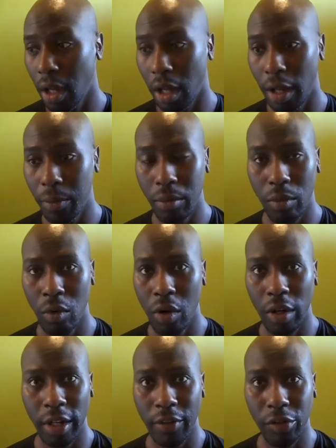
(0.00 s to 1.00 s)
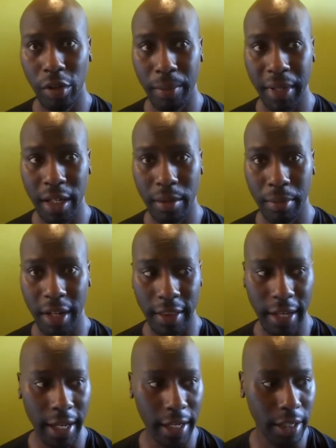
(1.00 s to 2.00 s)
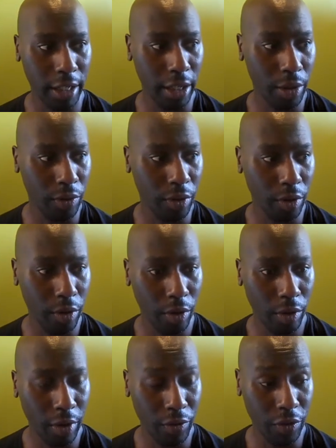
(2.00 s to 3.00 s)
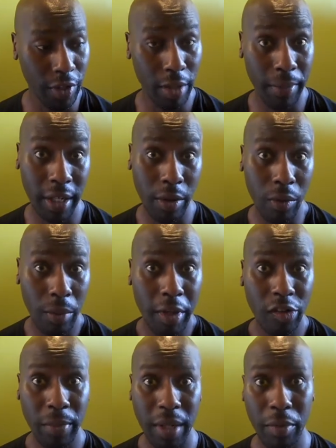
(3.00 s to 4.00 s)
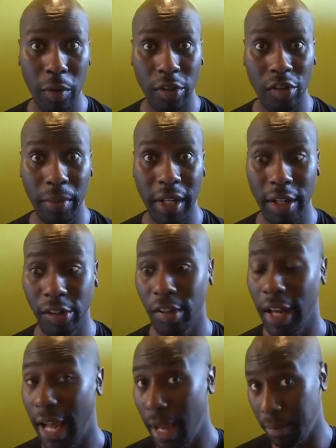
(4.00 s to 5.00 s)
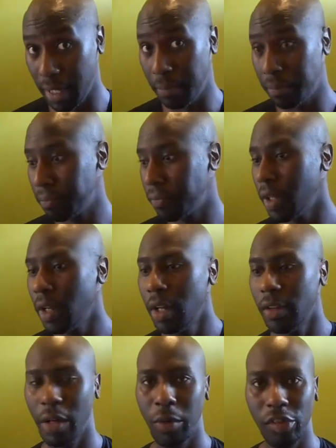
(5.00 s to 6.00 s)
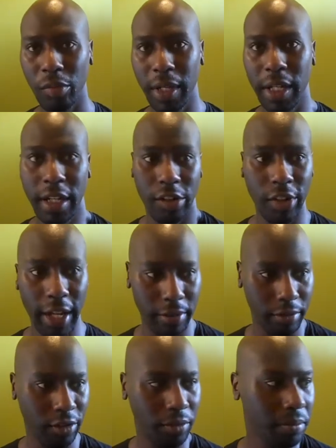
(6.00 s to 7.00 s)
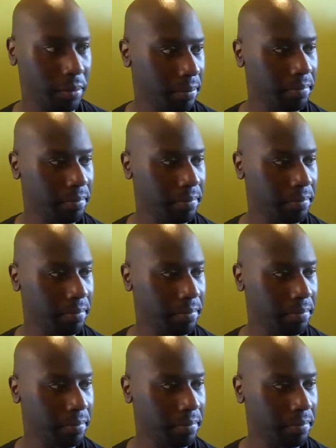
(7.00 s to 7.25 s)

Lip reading: What on earth do I mean by that? You know, if you think about it, what most people want to be is happy. They want to be content.